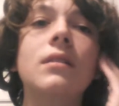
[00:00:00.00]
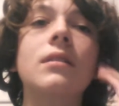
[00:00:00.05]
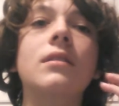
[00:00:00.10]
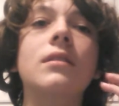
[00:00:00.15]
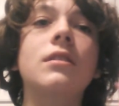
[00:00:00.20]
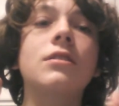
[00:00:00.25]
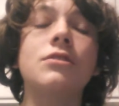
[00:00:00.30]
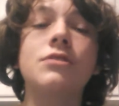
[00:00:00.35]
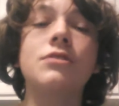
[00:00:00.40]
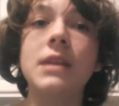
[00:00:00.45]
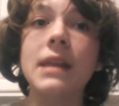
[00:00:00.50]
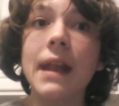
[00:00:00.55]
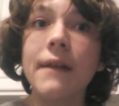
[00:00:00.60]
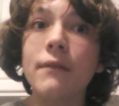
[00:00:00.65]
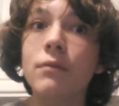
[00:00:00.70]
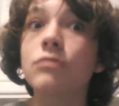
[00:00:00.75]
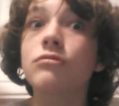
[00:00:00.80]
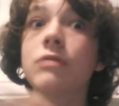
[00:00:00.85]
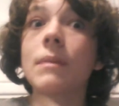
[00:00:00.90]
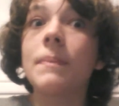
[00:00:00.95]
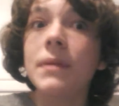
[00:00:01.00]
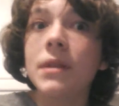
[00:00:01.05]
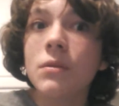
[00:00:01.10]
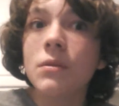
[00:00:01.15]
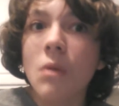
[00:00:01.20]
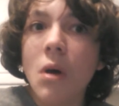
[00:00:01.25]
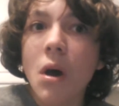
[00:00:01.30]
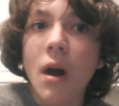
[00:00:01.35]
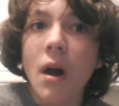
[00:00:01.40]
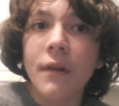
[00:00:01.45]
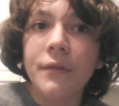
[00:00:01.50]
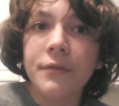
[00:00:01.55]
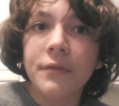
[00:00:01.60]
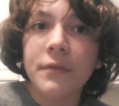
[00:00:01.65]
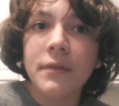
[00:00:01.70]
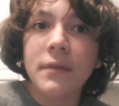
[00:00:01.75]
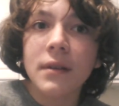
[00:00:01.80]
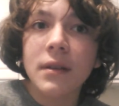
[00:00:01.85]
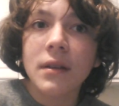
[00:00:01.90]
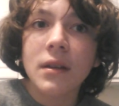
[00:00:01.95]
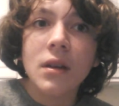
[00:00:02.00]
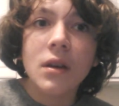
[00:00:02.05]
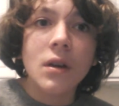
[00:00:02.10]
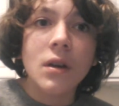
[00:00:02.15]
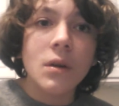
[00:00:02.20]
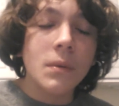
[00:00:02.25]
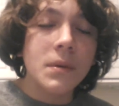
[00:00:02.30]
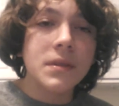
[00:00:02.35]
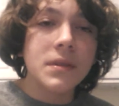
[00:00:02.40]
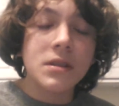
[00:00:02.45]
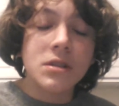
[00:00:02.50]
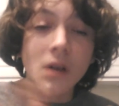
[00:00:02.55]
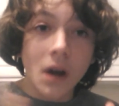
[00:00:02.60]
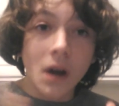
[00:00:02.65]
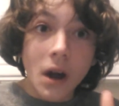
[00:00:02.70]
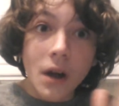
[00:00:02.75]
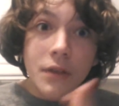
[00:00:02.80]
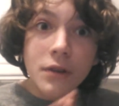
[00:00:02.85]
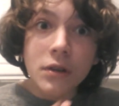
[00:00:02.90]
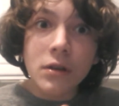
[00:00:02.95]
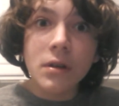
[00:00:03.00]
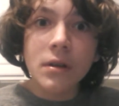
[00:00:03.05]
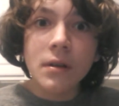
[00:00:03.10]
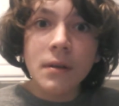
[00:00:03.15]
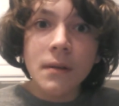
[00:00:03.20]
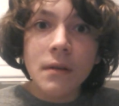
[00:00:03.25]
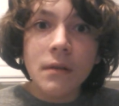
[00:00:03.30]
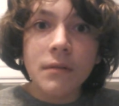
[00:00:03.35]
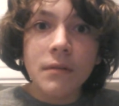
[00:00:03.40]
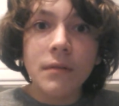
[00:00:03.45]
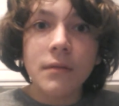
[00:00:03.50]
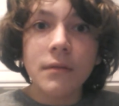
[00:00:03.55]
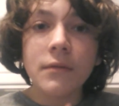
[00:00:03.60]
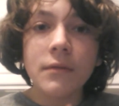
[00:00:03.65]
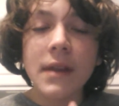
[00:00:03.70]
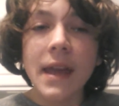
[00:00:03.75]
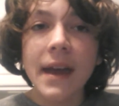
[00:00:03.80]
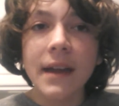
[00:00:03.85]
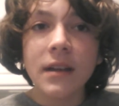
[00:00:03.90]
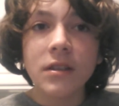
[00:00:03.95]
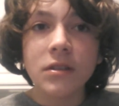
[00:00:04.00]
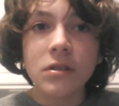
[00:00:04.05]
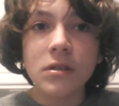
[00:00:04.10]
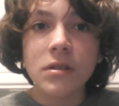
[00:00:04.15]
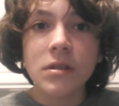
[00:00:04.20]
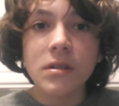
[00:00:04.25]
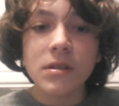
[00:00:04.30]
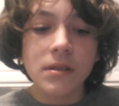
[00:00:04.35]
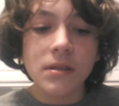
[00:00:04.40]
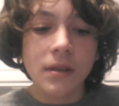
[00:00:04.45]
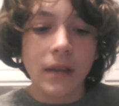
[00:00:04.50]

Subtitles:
Because you're seeing everyone ripping you off when there's other reactors